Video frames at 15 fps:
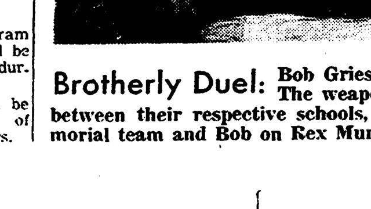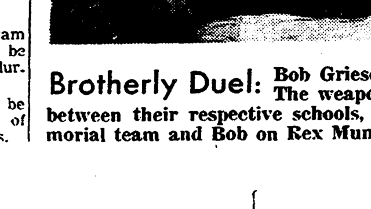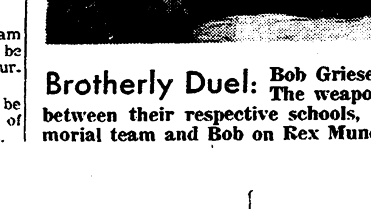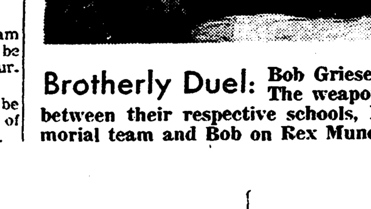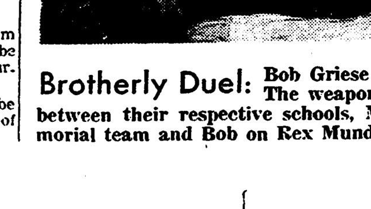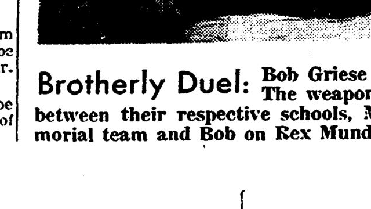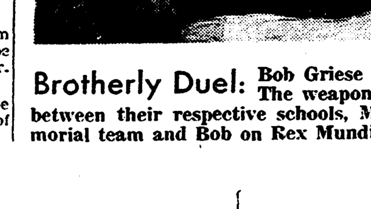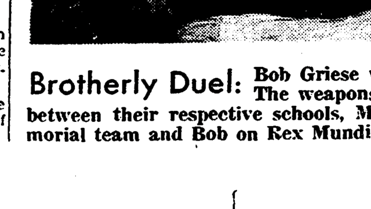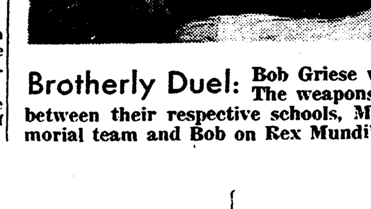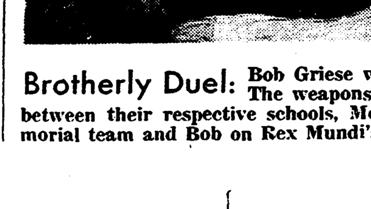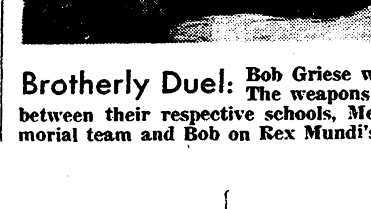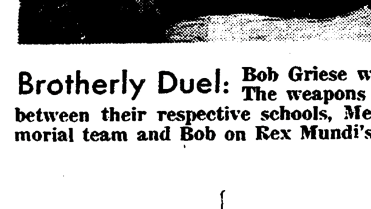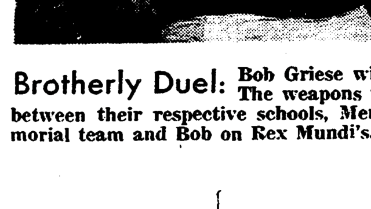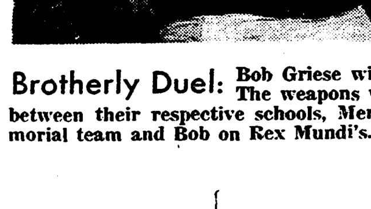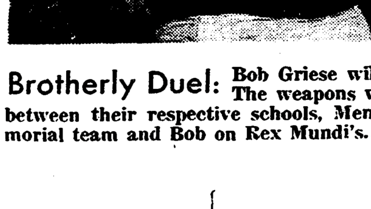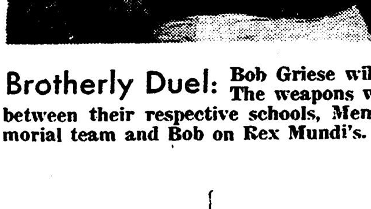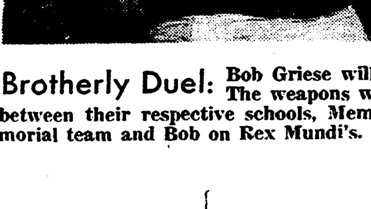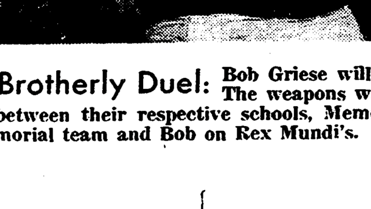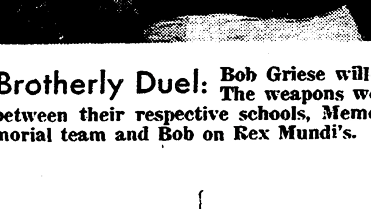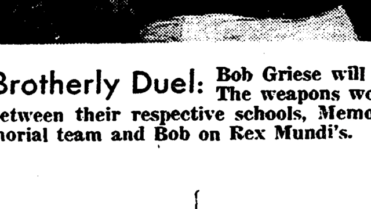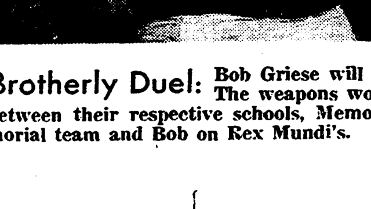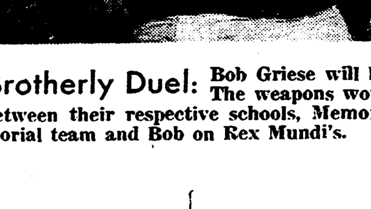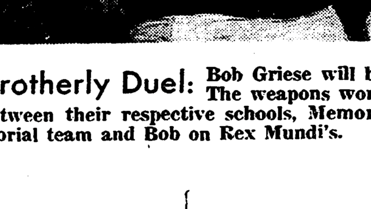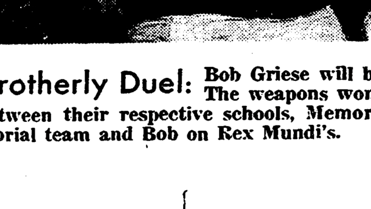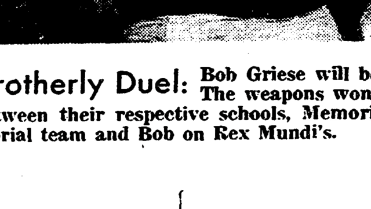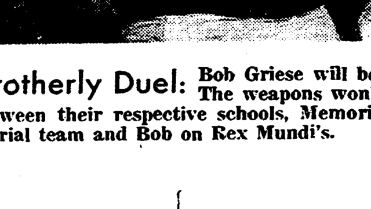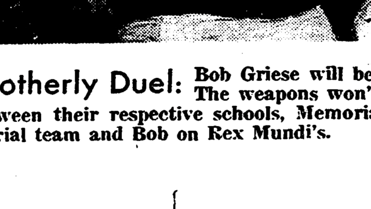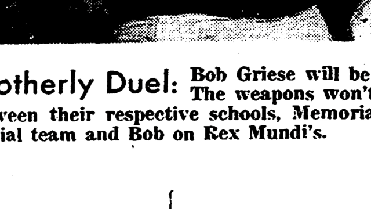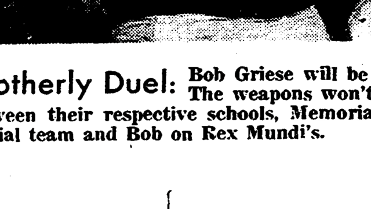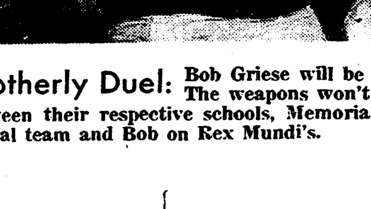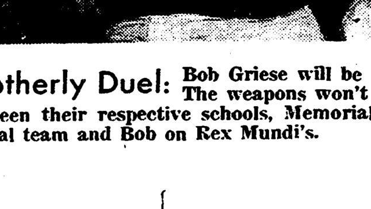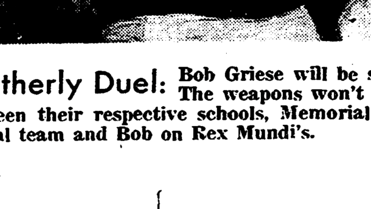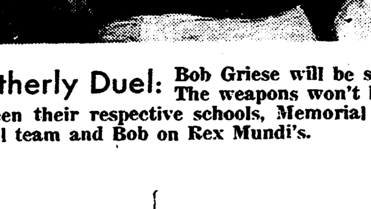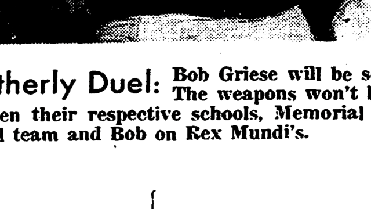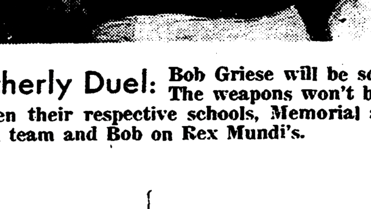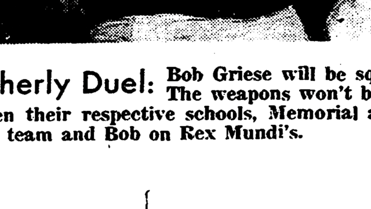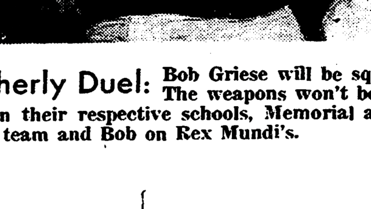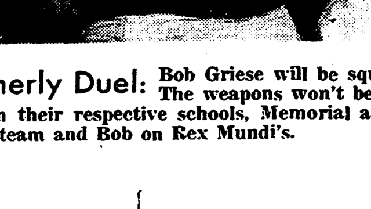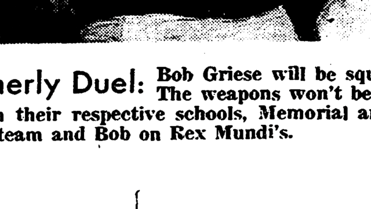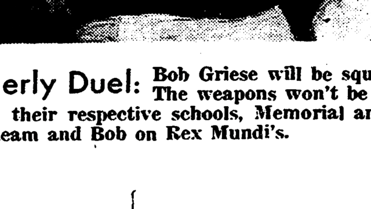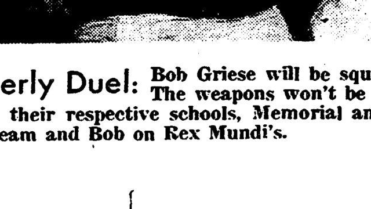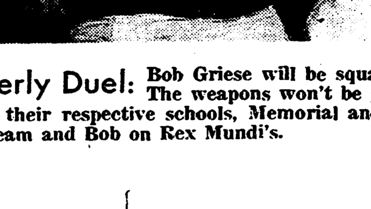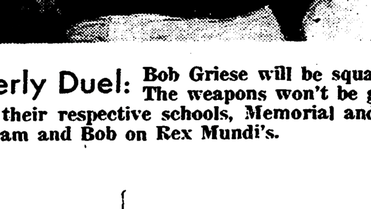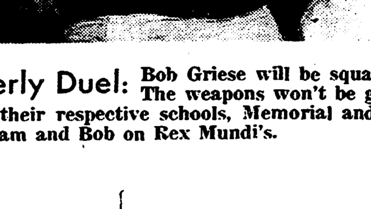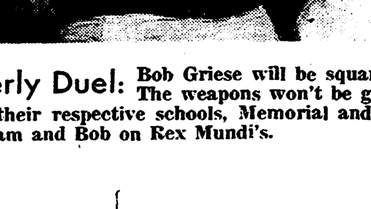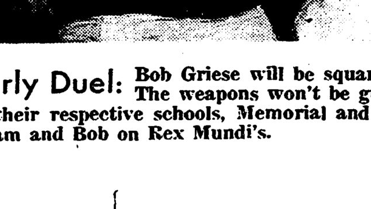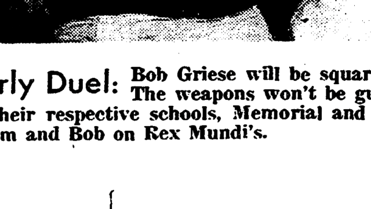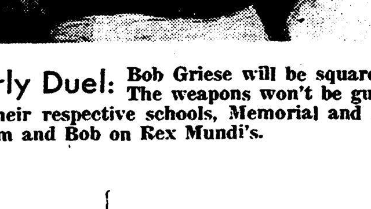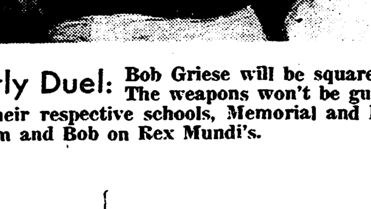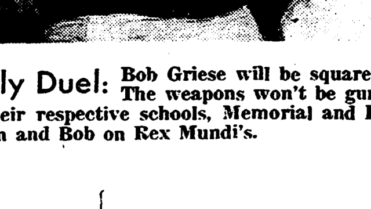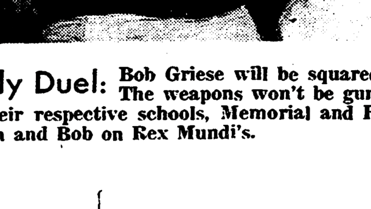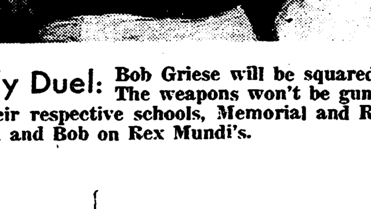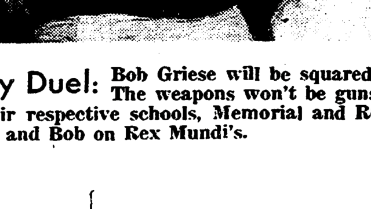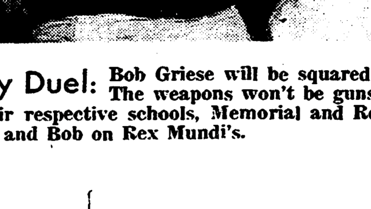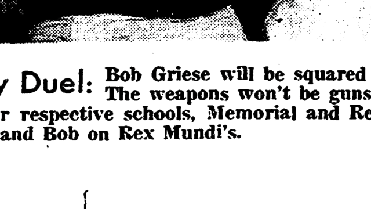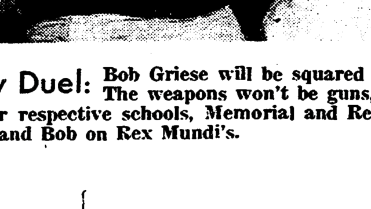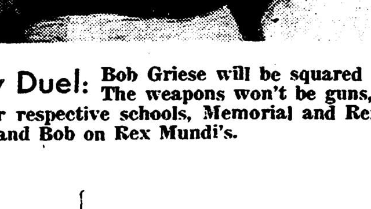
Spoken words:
Nobody's mouth can be seen.